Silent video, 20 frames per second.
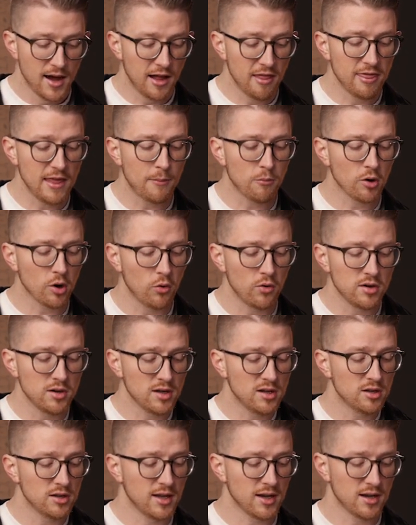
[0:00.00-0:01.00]
and then we're going to
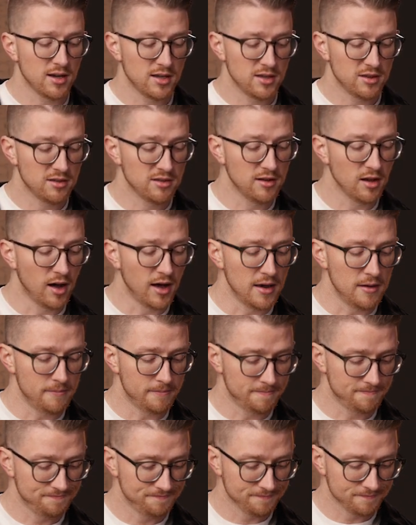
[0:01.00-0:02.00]
click done.
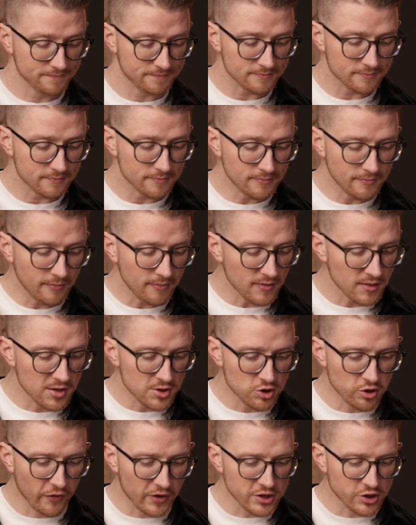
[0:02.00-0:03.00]

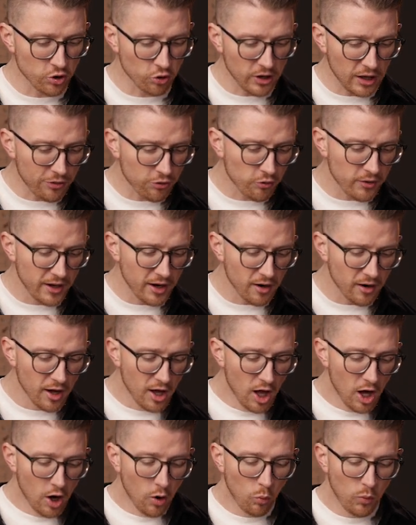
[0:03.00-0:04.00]
So if I scroll down through here,
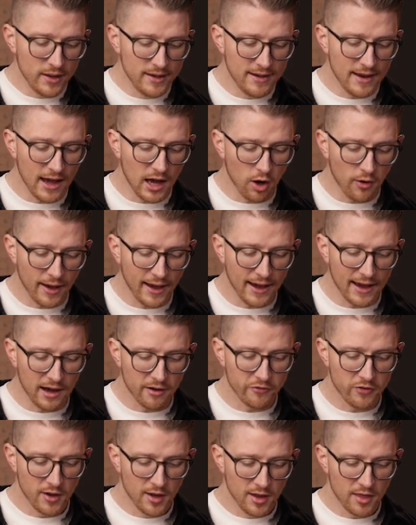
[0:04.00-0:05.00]
we now
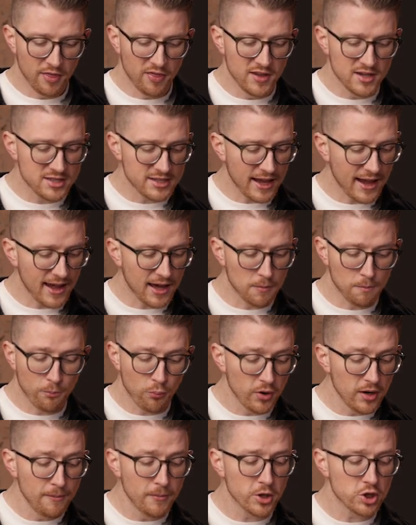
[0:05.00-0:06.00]
have this ad
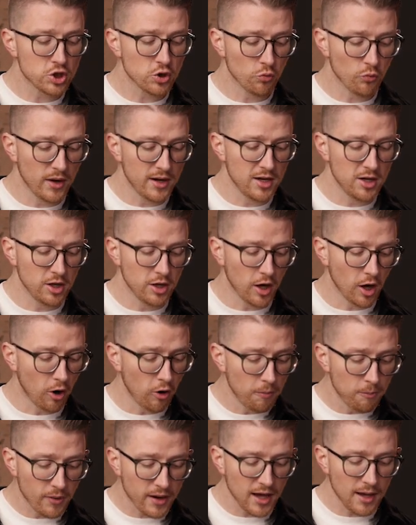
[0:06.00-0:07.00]
pretty much ready to go,
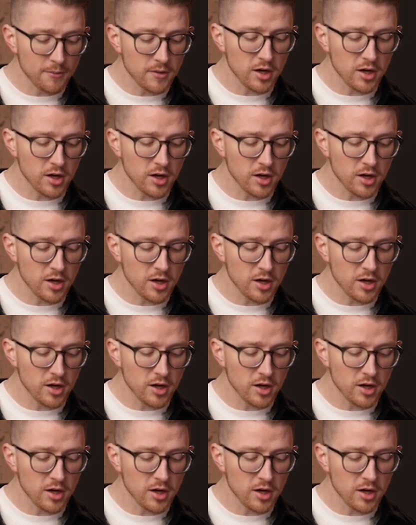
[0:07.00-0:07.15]
but I am